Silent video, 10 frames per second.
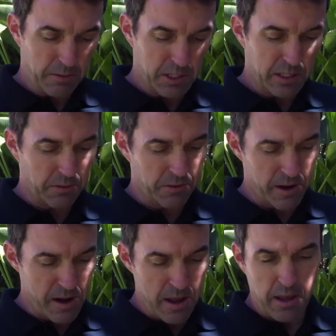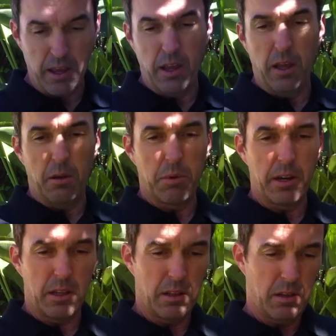of it's different,
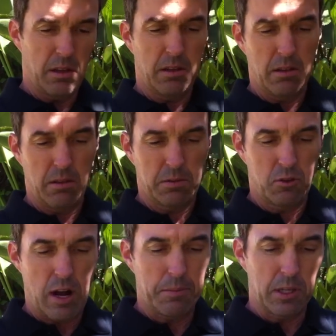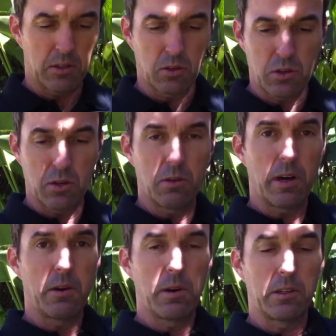but this drop test will show you
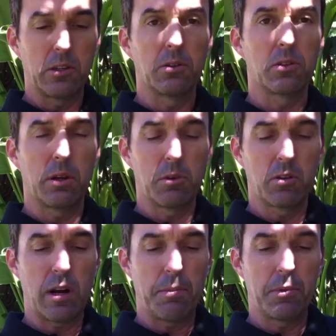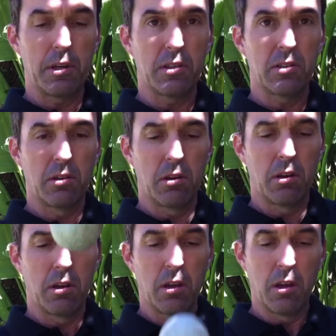right away too. So I'm going to drop this
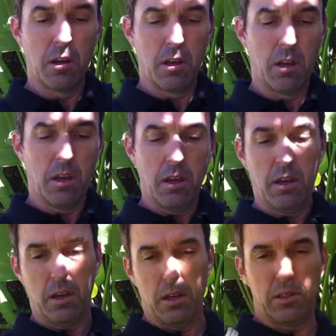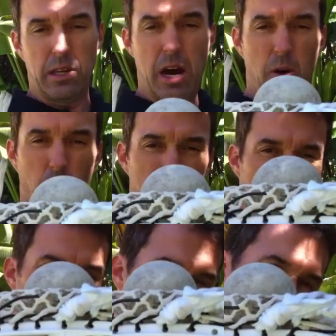and see how it
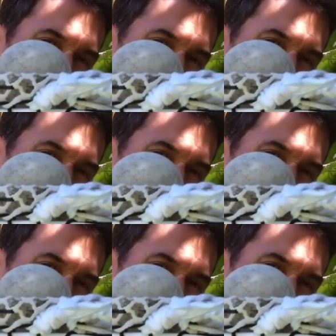went